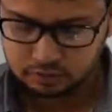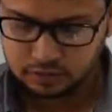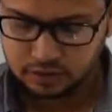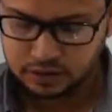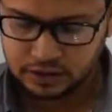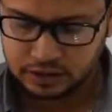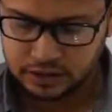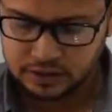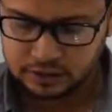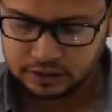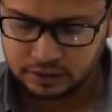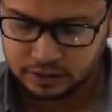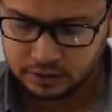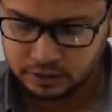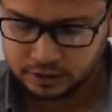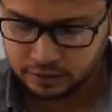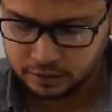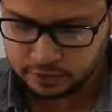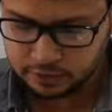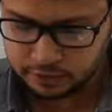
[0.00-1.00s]
released
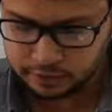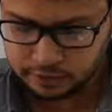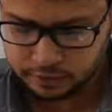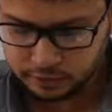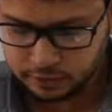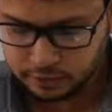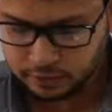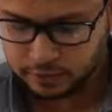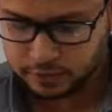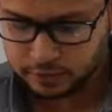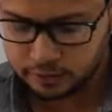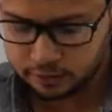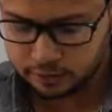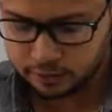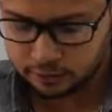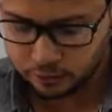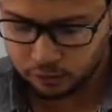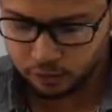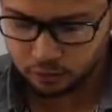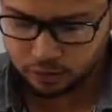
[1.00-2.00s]
a
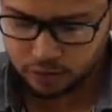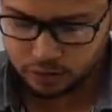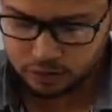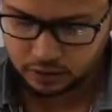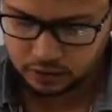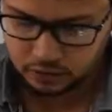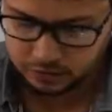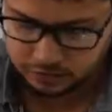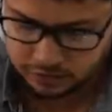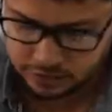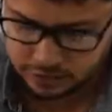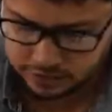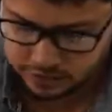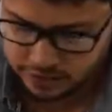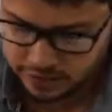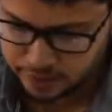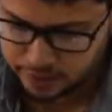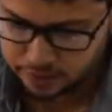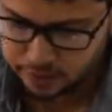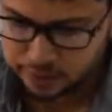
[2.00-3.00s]
report which is
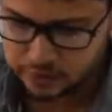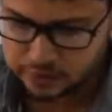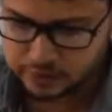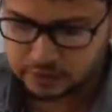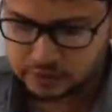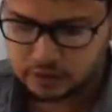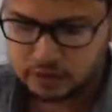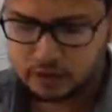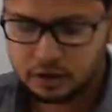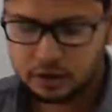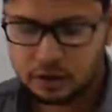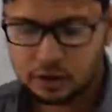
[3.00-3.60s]
named as